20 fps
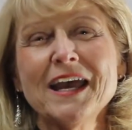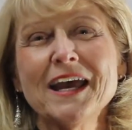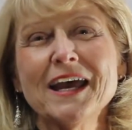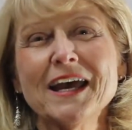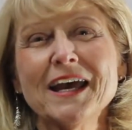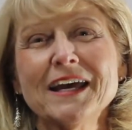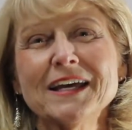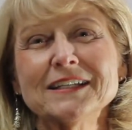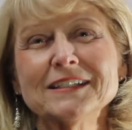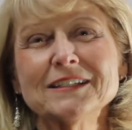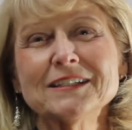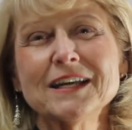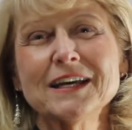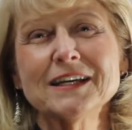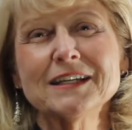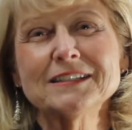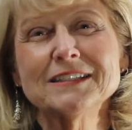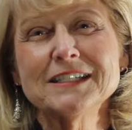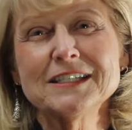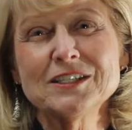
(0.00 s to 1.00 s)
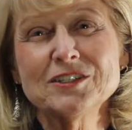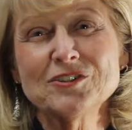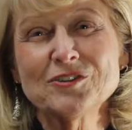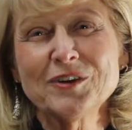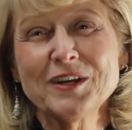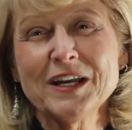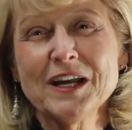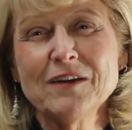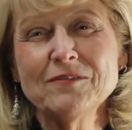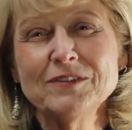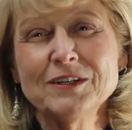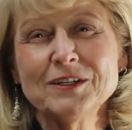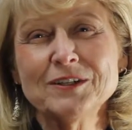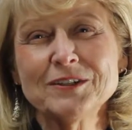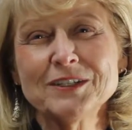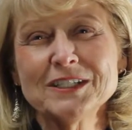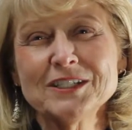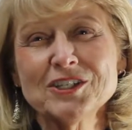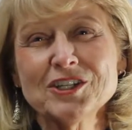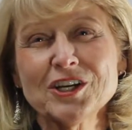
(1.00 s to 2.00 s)
and district
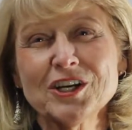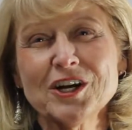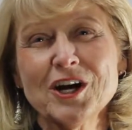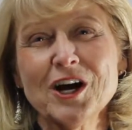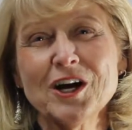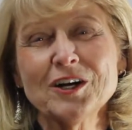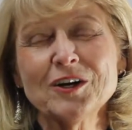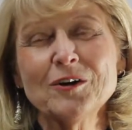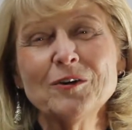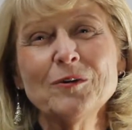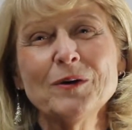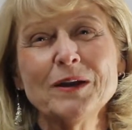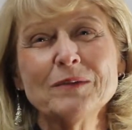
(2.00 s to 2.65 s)
governor in Chicago.